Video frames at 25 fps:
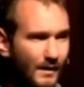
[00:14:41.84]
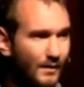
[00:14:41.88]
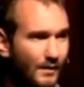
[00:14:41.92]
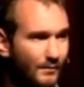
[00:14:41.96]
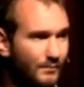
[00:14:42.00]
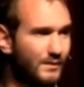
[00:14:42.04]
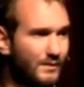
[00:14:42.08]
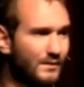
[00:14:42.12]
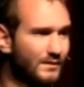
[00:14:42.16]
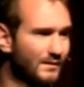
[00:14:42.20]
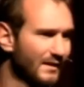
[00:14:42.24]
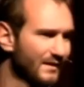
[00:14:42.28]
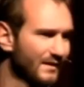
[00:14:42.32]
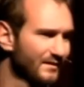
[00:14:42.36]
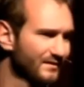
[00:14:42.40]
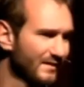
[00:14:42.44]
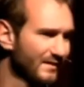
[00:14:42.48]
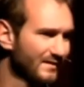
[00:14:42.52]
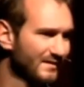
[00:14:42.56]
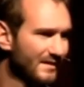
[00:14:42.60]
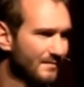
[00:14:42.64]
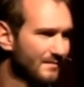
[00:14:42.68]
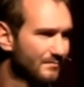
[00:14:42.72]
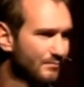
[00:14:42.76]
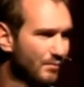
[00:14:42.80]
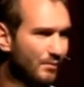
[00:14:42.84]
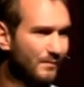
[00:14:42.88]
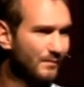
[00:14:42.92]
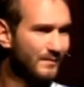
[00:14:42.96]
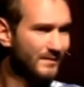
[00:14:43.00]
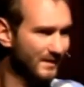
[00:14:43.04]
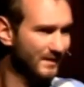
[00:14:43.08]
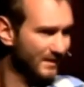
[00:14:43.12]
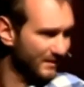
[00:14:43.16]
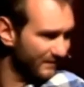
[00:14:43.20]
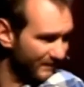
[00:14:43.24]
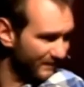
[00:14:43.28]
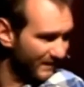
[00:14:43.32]
I realized at that moment
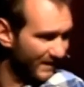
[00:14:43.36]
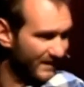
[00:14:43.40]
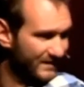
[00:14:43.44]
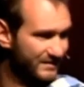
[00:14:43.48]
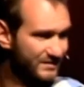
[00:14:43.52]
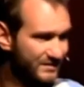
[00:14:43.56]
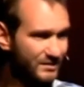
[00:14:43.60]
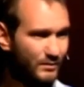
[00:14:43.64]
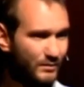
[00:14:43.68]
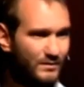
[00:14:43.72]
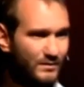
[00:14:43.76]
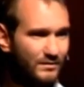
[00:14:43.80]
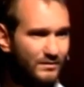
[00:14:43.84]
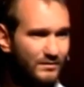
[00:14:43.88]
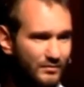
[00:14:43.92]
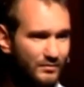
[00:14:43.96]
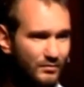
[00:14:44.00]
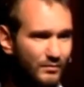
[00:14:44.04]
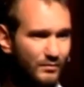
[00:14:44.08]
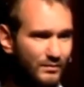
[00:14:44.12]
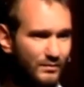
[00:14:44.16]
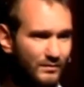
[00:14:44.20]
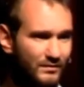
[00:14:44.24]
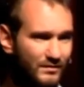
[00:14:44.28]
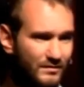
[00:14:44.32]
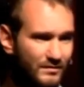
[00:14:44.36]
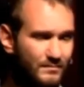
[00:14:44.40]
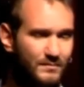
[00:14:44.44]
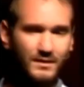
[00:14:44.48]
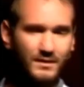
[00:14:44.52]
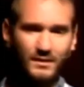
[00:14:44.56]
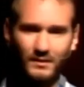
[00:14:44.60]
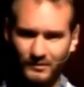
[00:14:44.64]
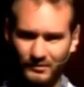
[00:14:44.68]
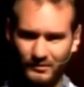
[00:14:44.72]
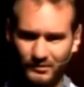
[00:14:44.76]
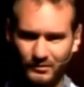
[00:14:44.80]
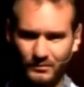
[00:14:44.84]
that if I actually went through with
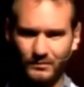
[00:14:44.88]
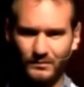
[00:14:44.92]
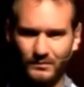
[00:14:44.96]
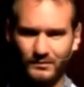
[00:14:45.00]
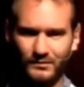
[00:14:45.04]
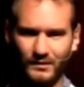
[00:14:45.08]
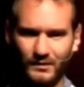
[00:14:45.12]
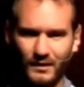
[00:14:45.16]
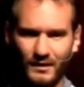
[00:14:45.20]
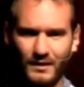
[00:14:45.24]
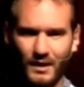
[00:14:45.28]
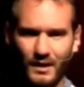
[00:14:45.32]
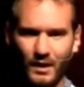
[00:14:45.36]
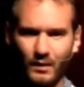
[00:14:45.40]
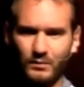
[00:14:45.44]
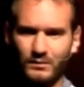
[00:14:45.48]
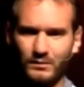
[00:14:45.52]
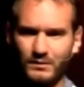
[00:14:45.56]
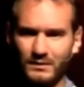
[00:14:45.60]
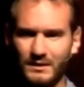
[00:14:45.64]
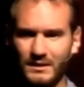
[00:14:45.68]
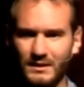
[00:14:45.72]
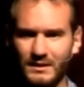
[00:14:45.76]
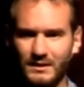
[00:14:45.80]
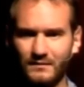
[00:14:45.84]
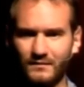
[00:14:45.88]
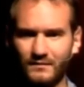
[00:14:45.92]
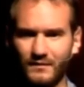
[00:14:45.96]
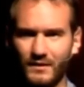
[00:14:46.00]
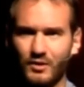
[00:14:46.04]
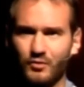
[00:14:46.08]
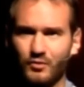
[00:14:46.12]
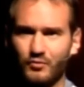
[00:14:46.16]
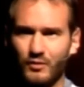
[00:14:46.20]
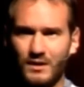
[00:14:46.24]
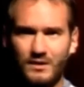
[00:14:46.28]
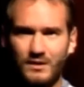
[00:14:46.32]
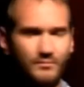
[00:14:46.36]
committing suicide, I would leave a
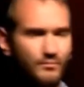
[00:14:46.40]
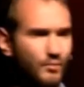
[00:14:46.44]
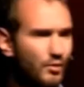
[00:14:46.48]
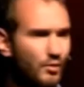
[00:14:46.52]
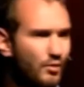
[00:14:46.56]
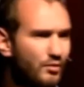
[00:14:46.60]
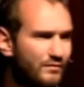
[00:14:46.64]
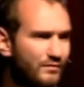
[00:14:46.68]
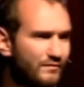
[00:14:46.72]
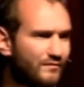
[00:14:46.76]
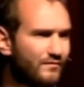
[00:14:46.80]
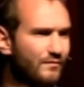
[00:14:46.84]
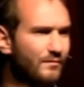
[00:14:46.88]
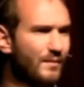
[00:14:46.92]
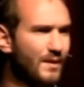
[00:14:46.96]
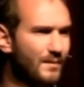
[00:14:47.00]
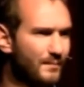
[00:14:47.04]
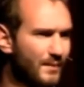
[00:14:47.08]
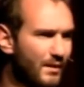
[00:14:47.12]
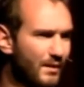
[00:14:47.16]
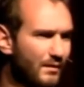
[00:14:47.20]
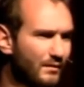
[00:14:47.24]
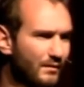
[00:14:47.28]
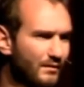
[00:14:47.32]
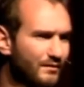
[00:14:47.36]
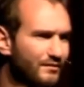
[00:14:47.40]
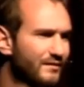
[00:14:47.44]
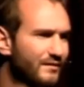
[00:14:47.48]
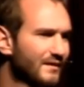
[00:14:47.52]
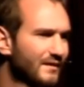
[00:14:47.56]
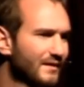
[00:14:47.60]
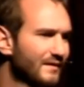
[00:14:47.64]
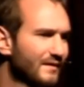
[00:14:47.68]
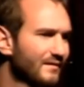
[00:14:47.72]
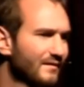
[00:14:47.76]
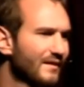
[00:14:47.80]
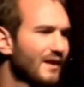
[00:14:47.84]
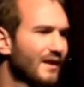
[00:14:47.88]
greater burden for my parents
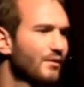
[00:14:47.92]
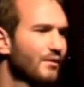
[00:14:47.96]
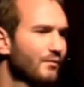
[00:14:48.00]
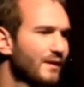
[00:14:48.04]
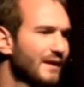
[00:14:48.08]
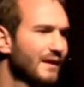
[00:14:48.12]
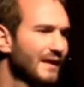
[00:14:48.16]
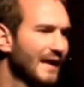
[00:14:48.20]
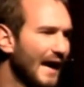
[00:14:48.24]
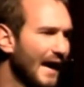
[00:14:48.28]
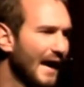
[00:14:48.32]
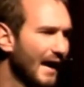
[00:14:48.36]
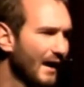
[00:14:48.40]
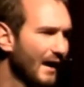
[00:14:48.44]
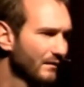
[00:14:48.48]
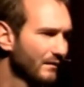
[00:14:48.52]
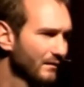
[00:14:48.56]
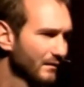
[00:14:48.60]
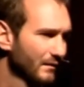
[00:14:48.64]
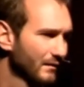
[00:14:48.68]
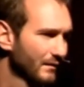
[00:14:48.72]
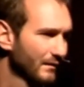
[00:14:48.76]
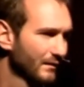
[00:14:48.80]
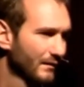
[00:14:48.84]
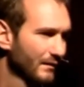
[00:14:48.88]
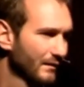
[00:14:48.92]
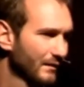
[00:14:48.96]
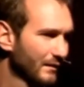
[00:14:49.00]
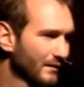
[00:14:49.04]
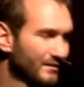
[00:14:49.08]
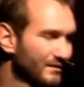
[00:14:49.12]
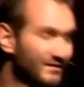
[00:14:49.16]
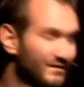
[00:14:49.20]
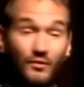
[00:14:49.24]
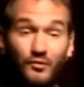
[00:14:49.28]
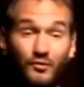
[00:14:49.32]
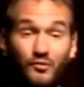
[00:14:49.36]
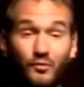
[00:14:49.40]
than they already had.
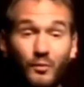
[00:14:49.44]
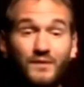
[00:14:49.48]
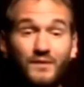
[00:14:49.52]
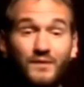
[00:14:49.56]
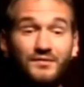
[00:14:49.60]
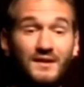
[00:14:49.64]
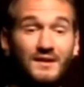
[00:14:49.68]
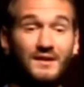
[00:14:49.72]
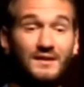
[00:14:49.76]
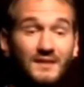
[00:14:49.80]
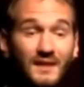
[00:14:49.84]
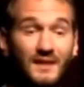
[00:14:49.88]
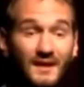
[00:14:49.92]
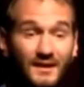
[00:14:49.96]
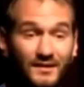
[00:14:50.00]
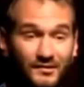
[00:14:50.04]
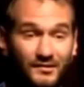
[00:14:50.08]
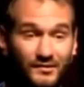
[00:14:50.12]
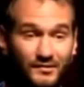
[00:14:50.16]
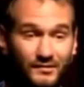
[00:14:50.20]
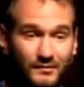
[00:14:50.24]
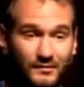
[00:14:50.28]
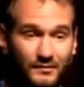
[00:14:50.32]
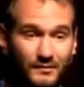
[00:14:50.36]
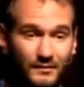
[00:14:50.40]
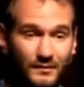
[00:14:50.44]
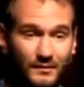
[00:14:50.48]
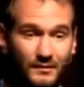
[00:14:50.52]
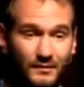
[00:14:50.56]
So there was one thing less,